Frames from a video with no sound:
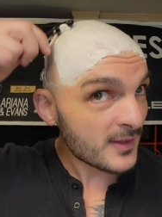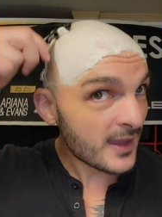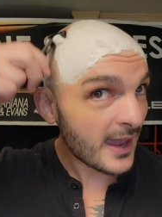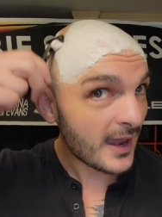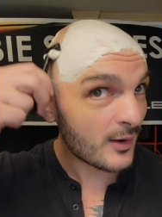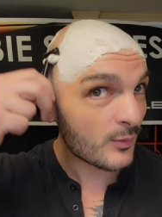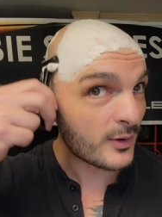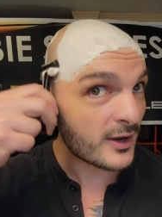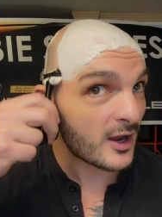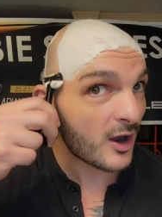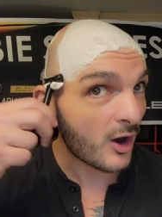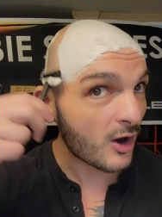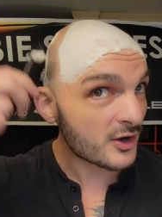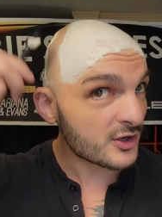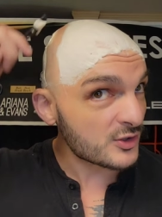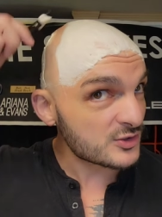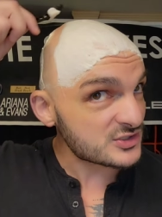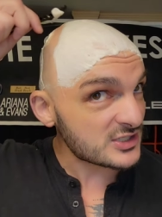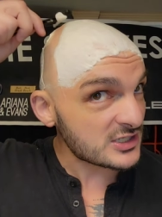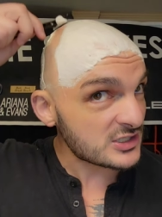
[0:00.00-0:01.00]
And we are
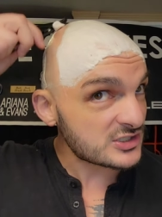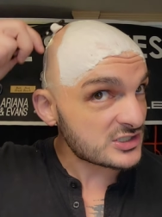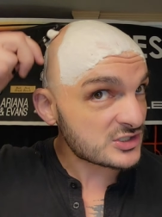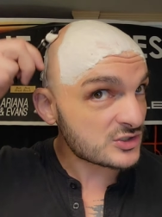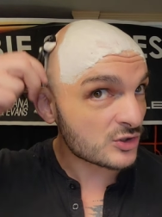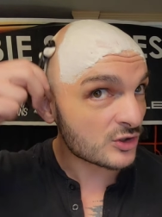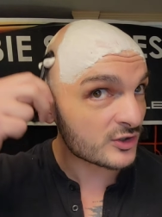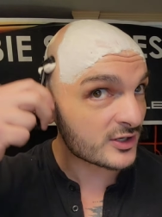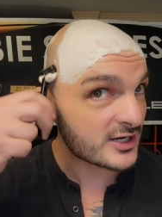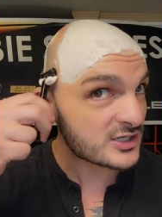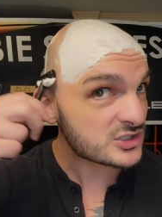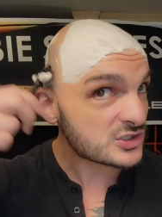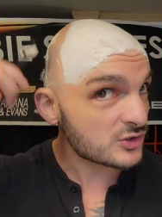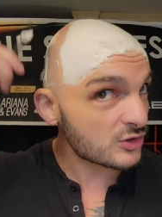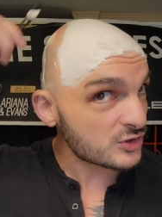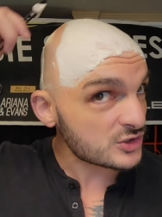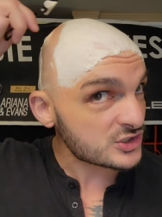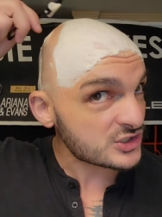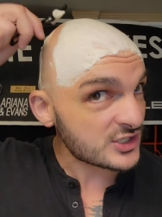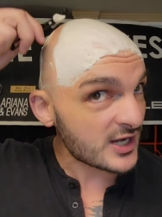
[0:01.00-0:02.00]
using
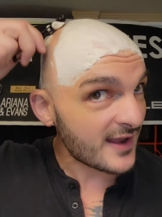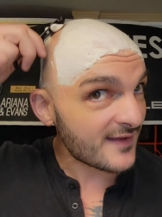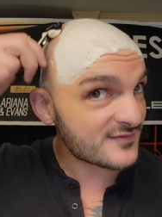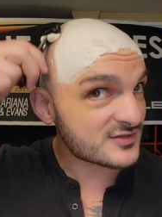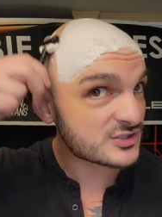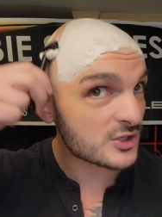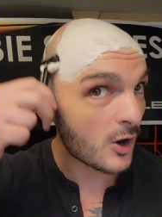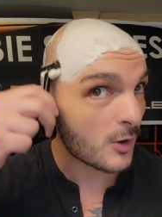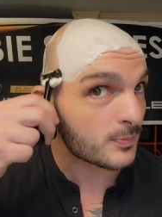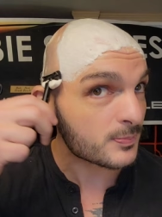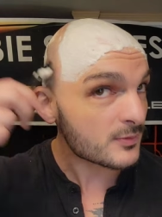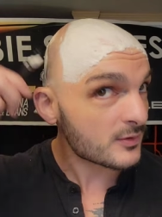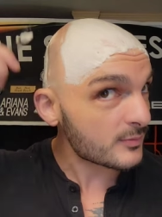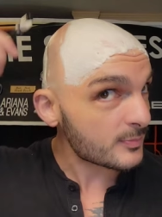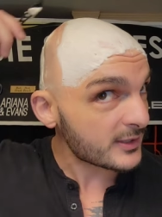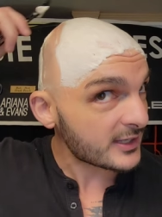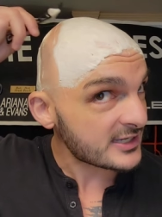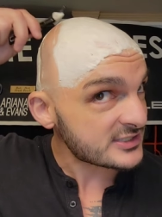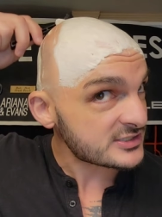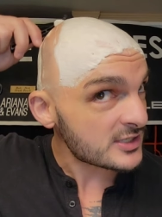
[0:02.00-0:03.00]
traditional shave soap
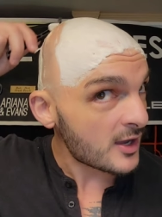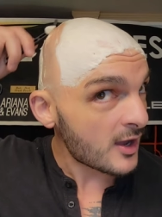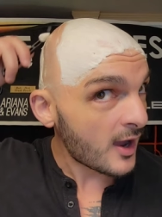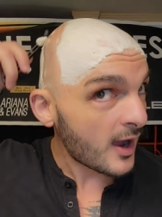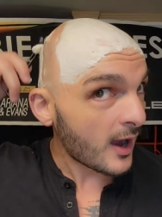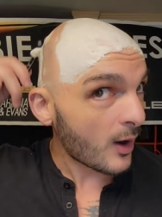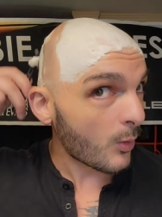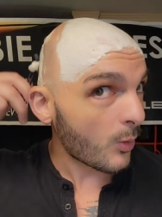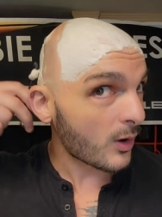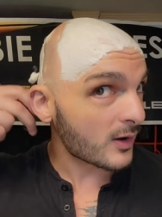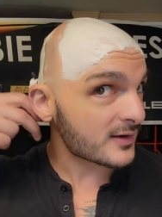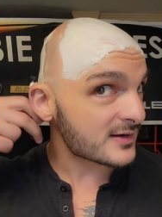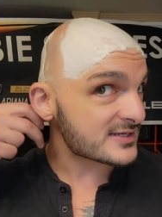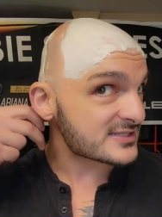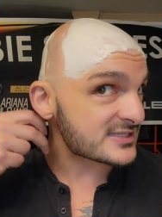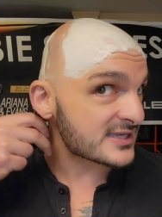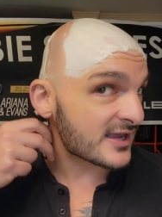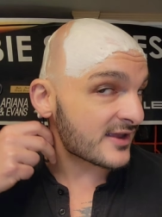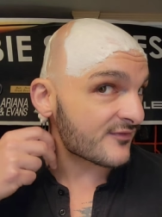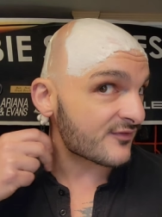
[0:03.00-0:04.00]
because I wanted to
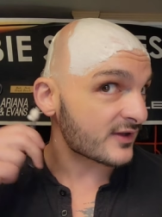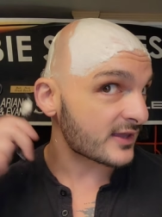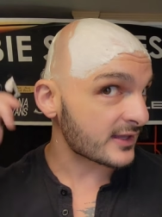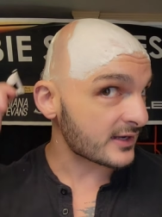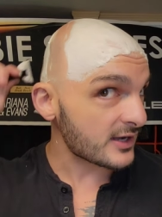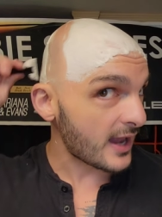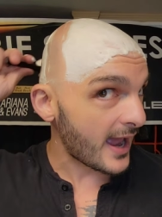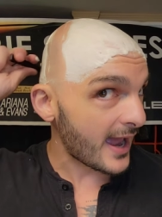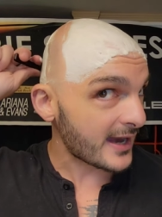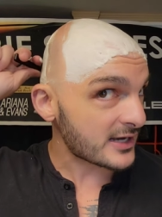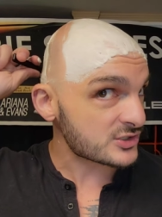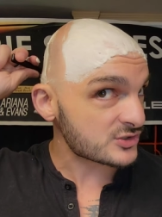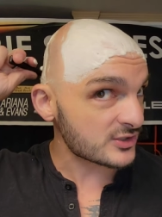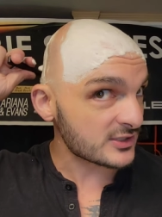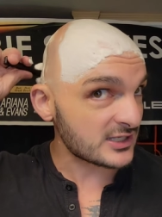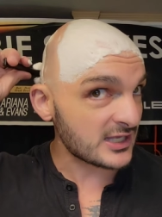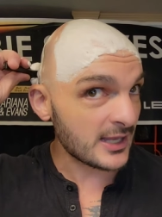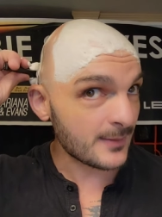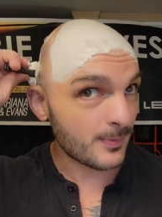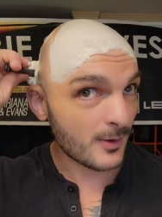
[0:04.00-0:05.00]
see if it could actually
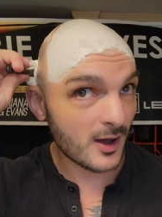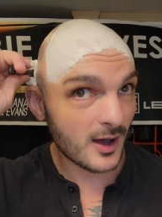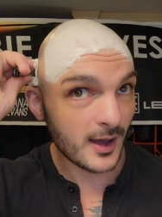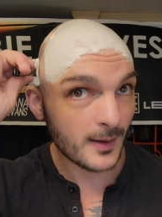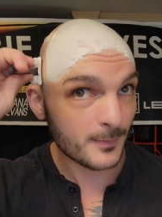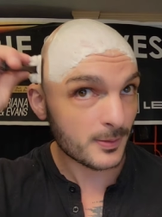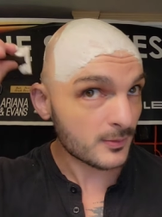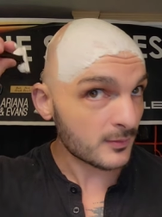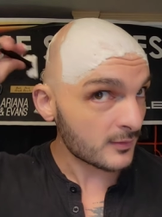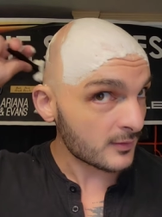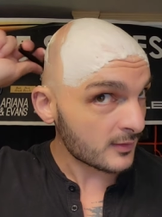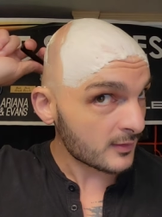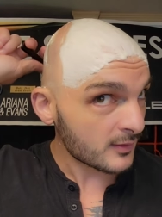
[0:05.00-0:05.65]
keep up